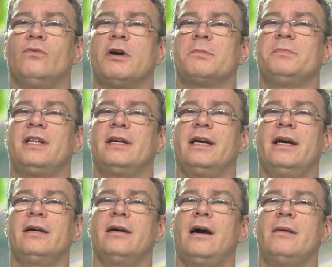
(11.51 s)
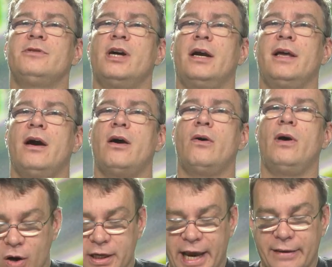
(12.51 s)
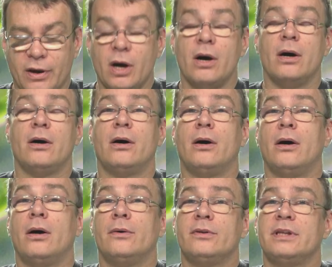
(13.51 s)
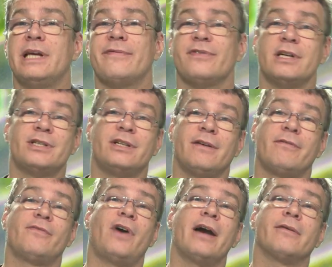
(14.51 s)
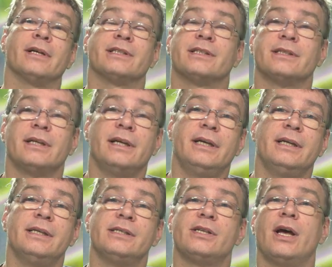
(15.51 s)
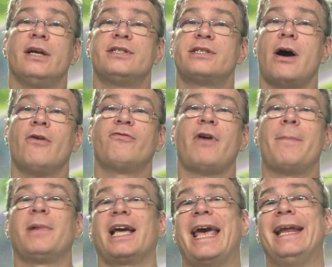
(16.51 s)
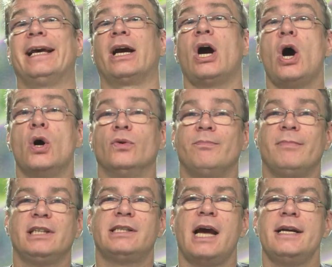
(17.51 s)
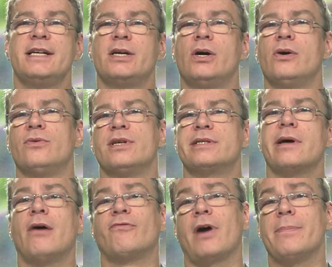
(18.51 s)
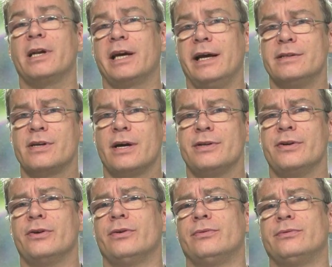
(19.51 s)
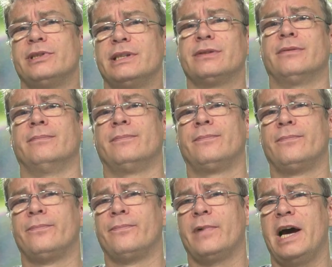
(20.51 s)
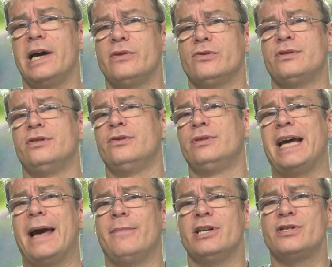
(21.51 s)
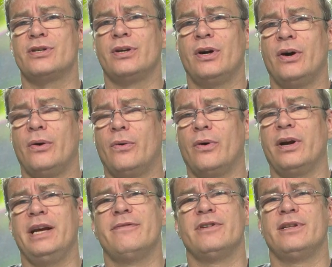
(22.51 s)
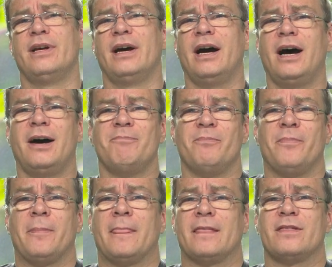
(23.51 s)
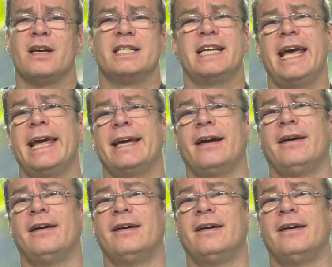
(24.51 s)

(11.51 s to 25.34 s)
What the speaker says: Welcome to the gig. I'm Johnny O. Okay, the definition of a virus is self-replicating code. It's any code that self-replicates on your system, either to do damage or even to take